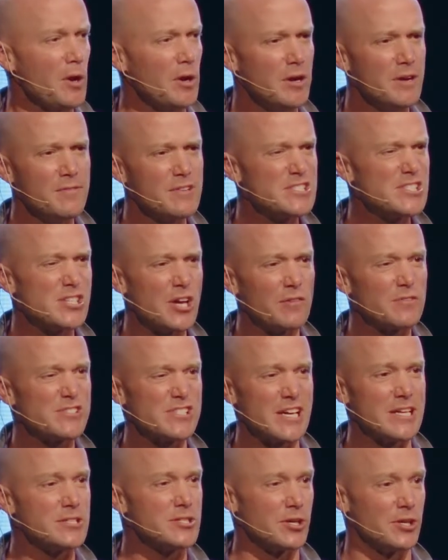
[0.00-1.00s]
or even
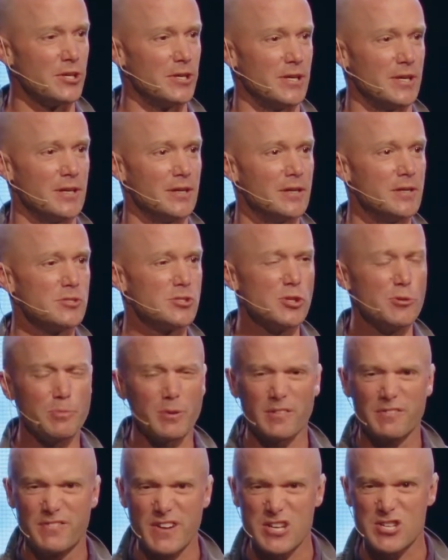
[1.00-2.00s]
self-centered,
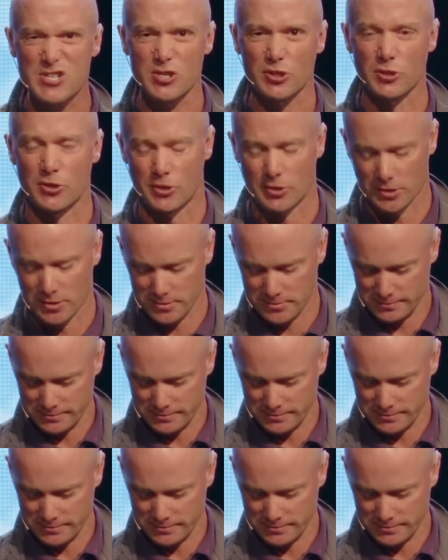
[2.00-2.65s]
superficial.